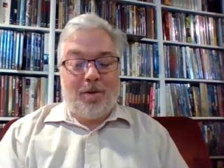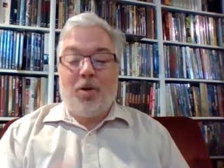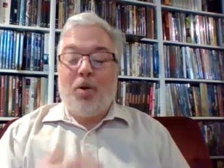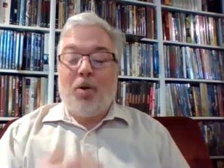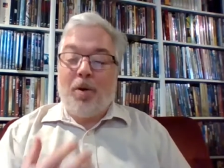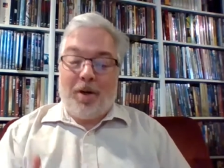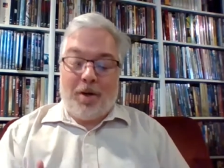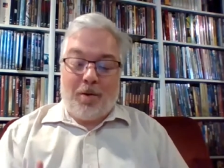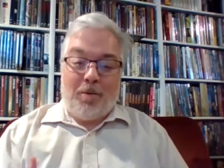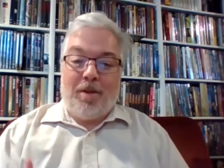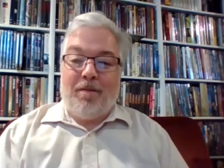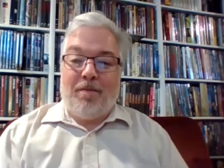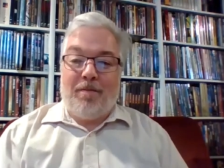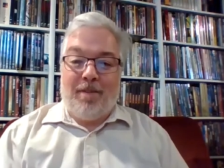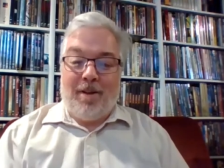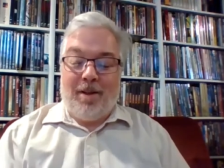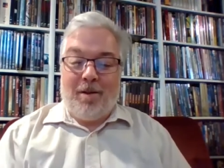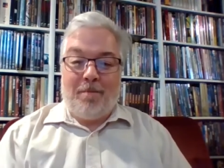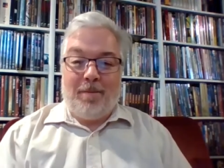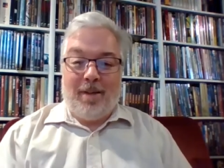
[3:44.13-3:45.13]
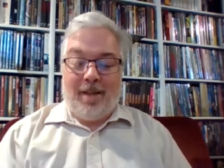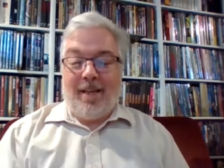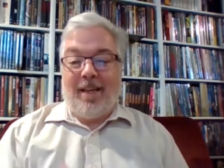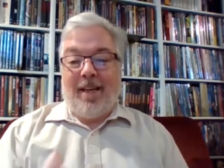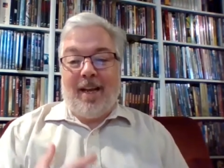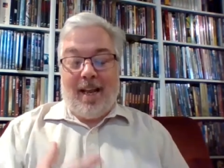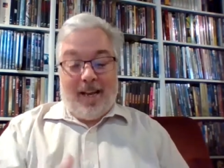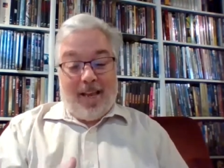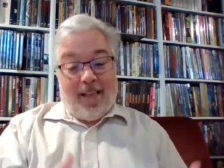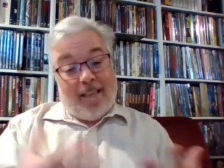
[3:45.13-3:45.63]
recorded with film
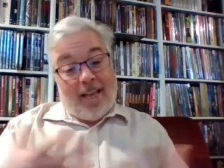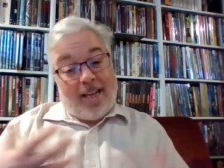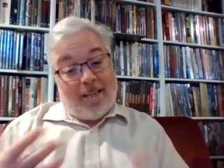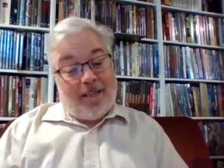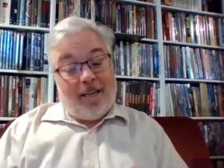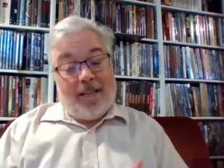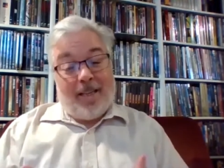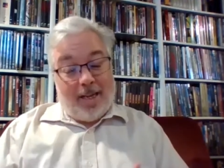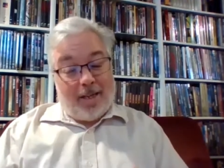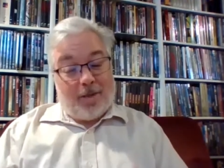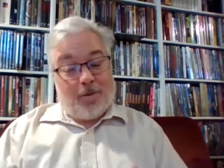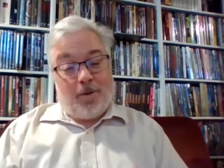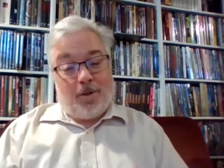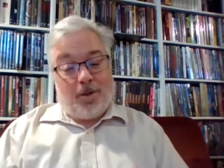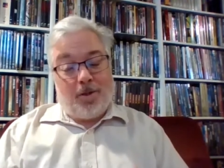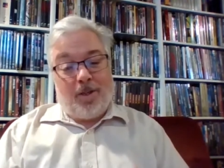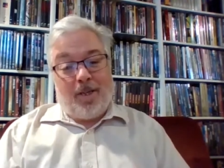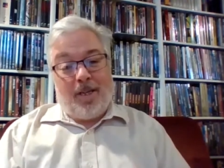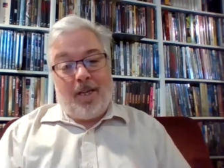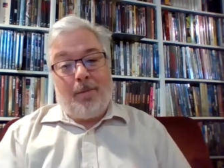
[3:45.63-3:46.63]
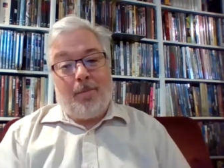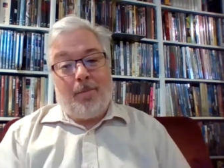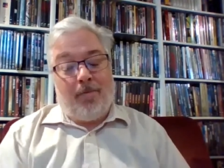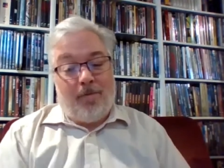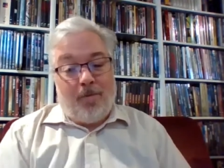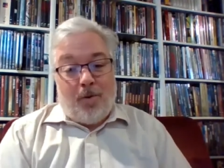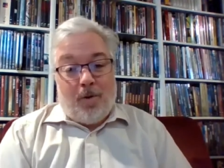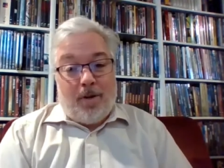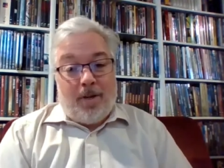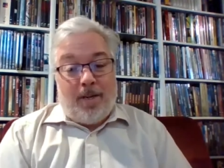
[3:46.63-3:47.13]
again. And that's what you
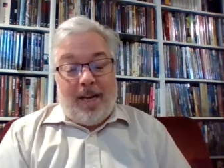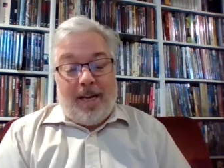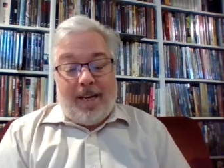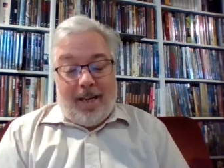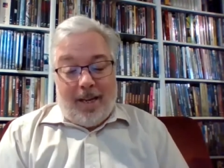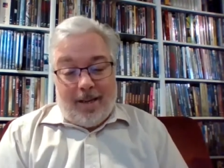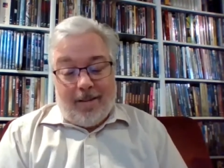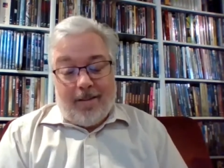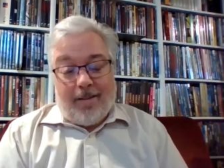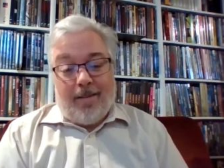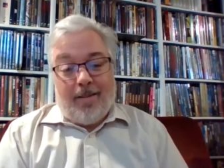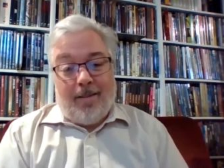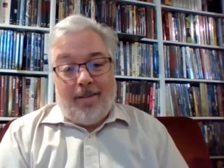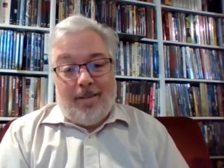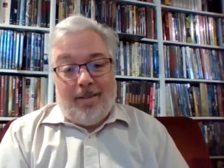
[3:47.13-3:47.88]
keep for decades.